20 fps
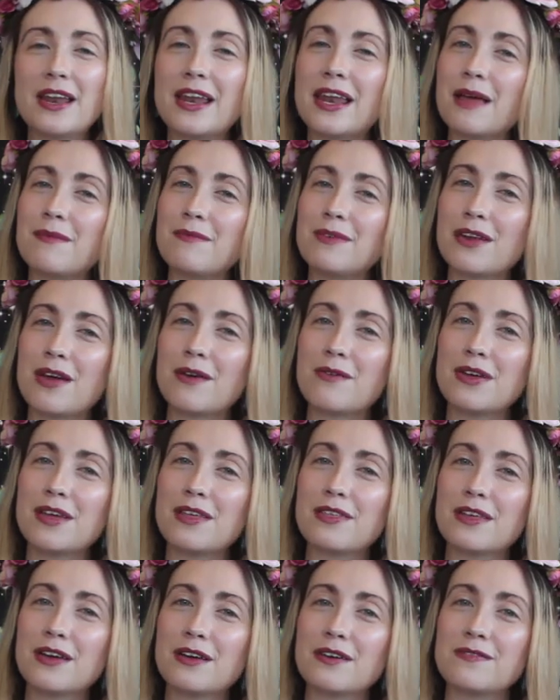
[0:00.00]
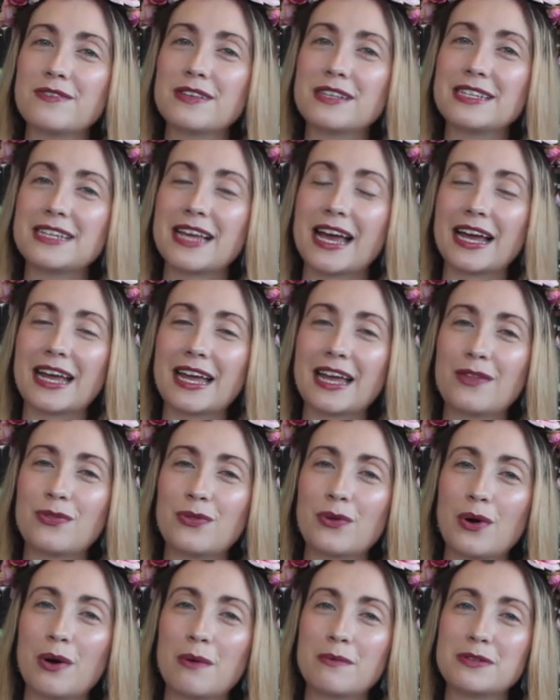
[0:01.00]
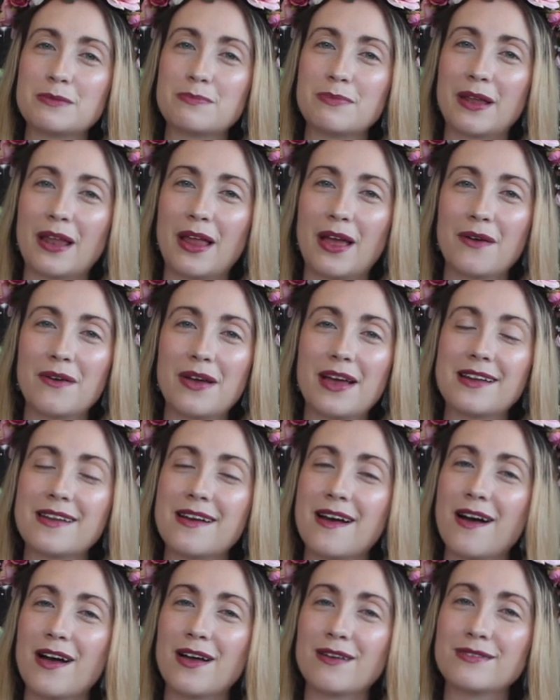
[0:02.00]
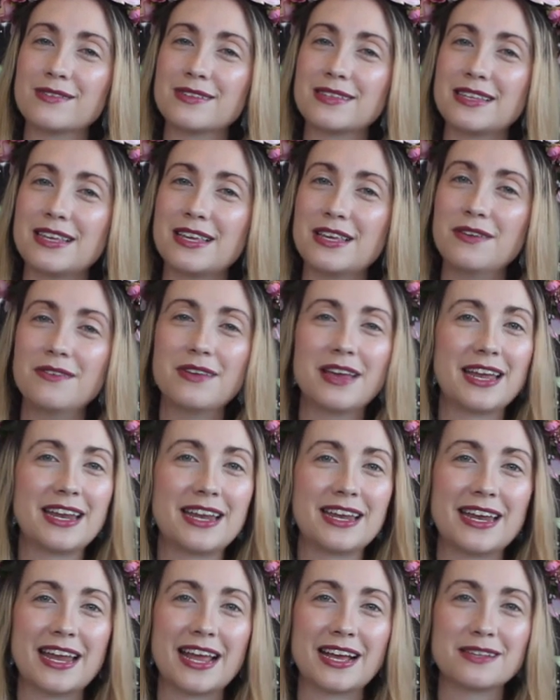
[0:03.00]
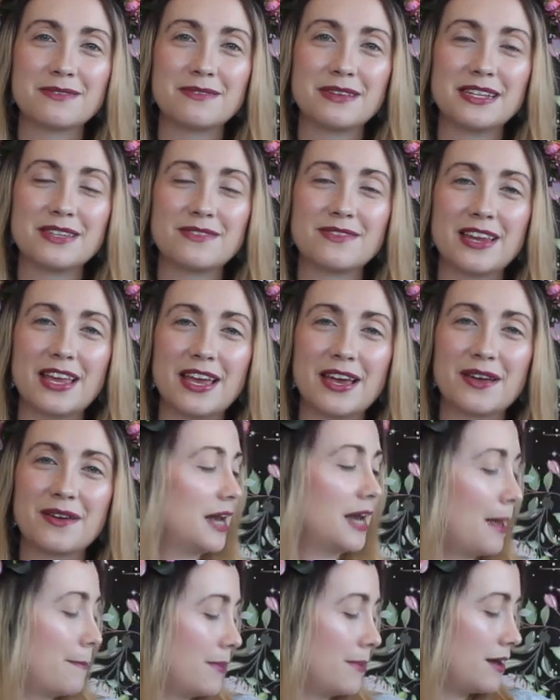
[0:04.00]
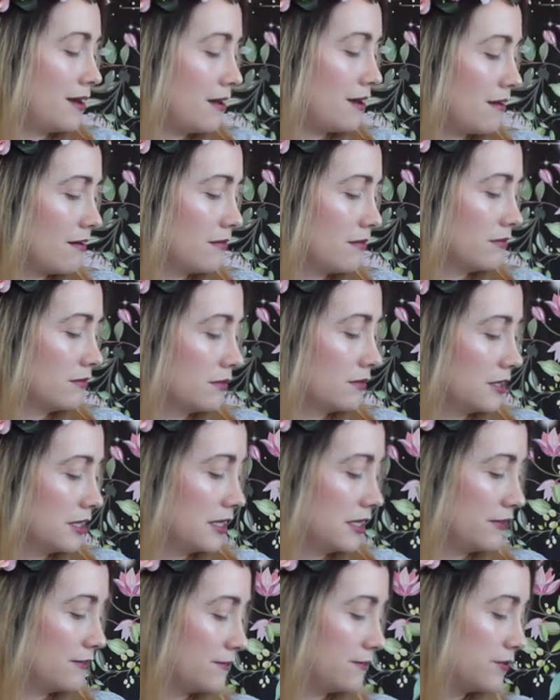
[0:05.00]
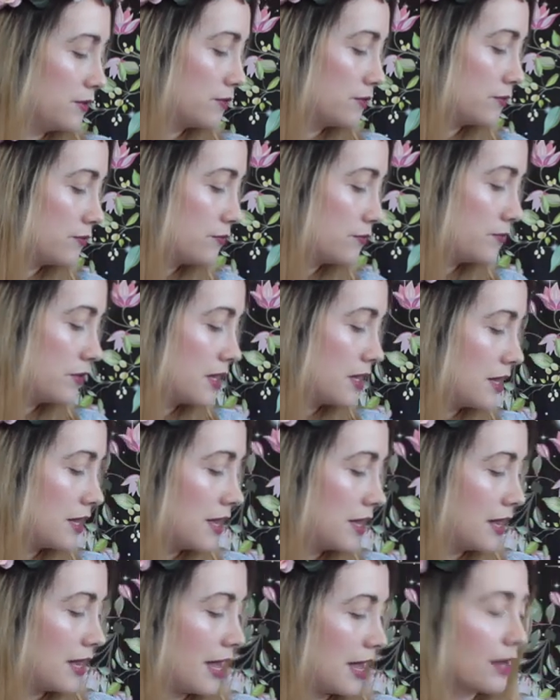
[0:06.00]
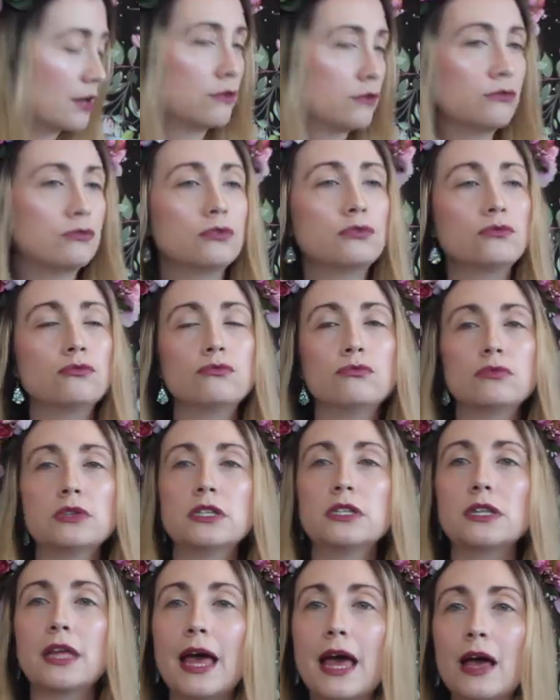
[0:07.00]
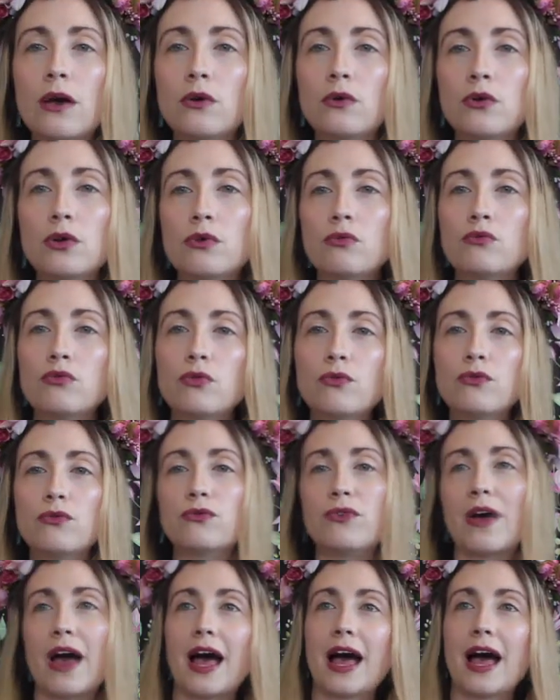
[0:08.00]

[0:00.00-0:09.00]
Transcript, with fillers: Let me know what you think of this deck in the comments below and I will see you in next week's video. Clap along if you feel like a room without a roof.